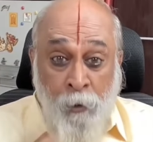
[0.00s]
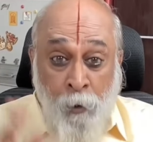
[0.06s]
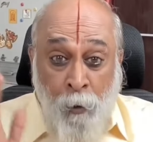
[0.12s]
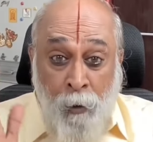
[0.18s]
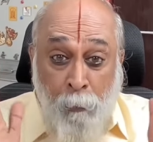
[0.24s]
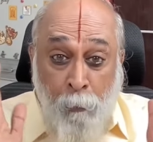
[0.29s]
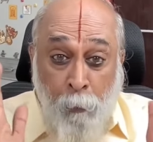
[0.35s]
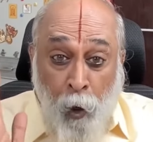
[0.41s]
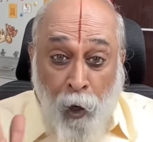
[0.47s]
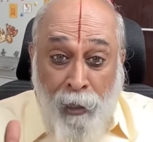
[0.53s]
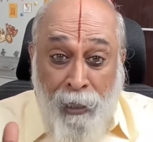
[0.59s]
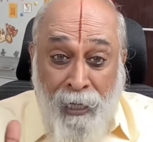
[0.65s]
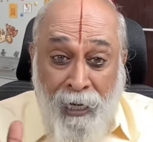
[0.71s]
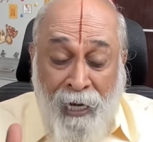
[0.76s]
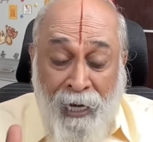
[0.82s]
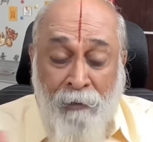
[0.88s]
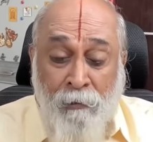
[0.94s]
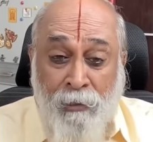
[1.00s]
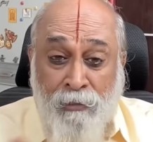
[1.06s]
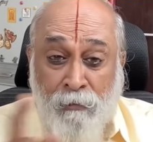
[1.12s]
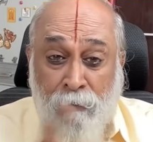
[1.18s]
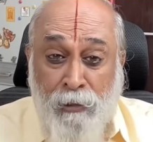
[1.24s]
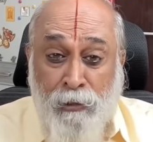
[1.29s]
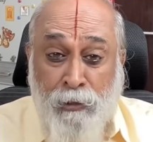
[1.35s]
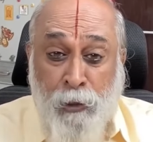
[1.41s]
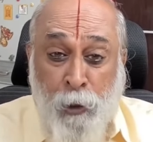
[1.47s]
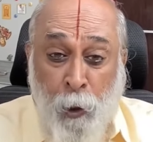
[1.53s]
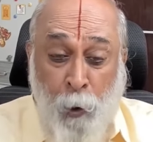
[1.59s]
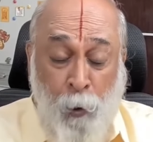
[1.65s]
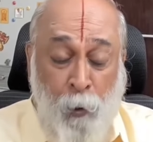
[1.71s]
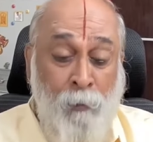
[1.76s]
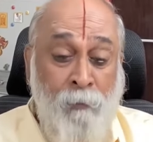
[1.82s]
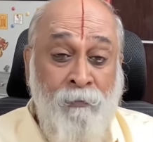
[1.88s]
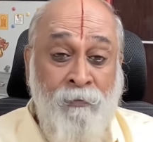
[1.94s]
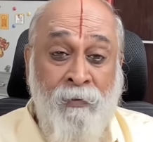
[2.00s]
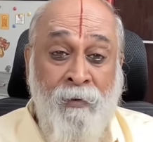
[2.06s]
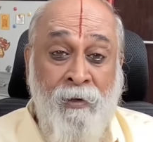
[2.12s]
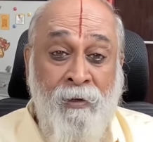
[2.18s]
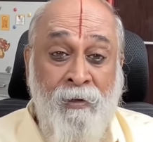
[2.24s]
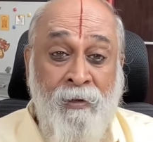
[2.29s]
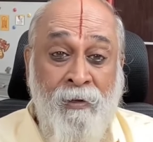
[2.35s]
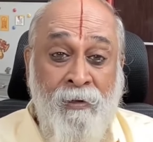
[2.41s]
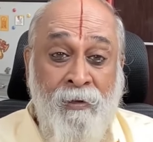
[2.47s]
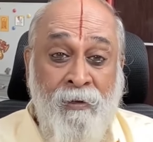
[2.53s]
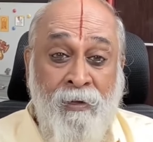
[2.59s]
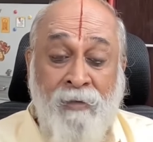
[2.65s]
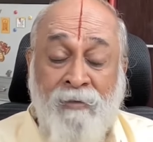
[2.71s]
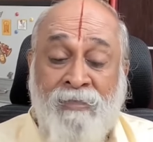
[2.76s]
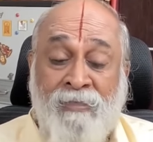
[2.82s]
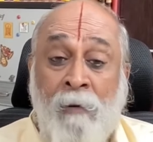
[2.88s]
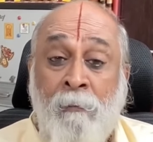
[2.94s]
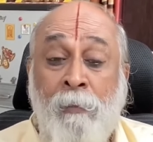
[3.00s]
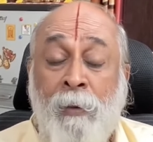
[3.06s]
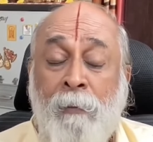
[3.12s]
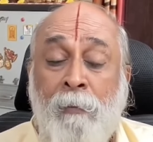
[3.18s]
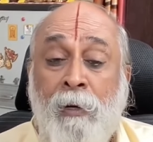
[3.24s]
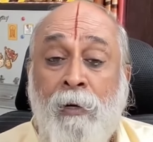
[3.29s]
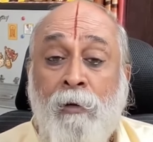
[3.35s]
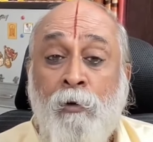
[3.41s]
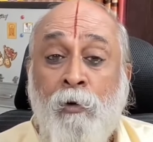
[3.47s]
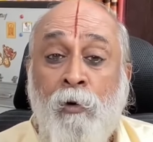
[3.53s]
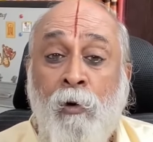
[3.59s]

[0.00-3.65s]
your body language will show. Some people